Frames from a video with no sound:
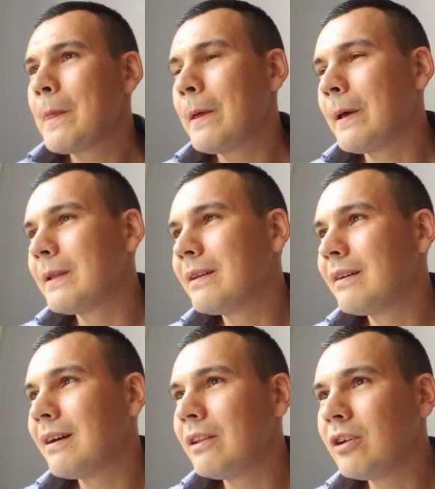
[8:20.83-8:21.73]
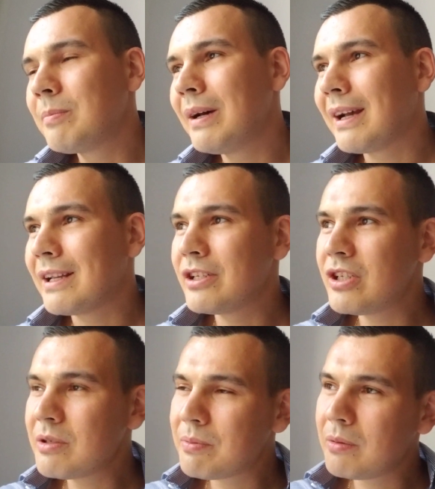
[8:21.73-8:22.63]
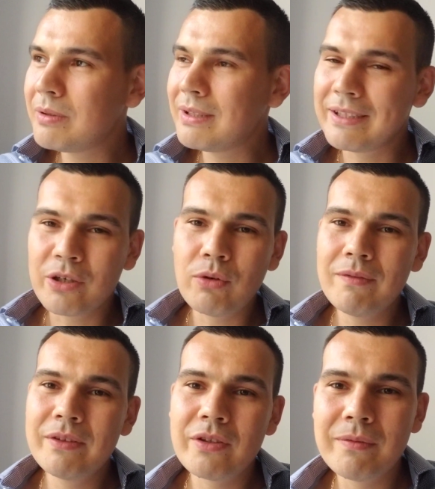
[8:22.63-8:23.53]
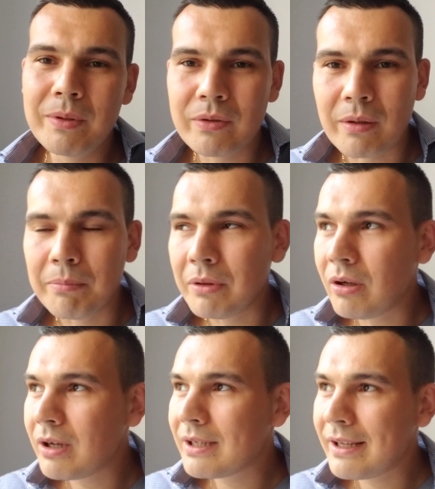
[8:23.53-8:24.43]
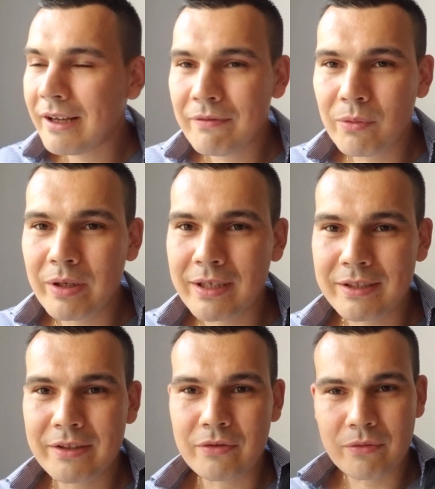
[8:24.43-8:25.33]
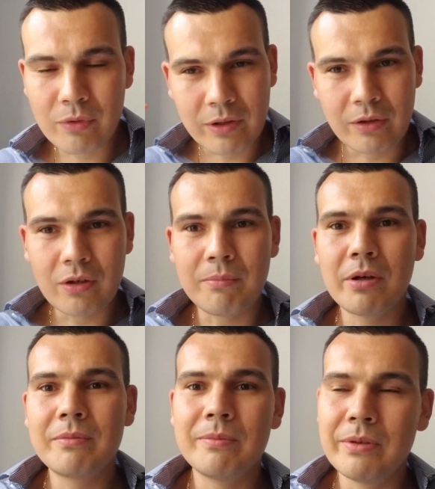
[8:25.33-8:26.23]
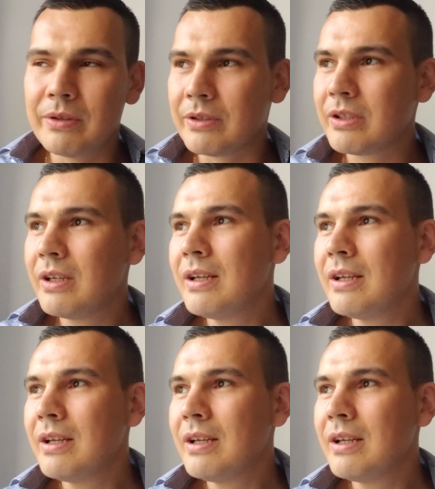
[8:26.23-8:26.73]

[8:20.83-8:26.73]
And I look back, and she's probably like the equivalent of about a block and a half away because these are really long apartment buildings.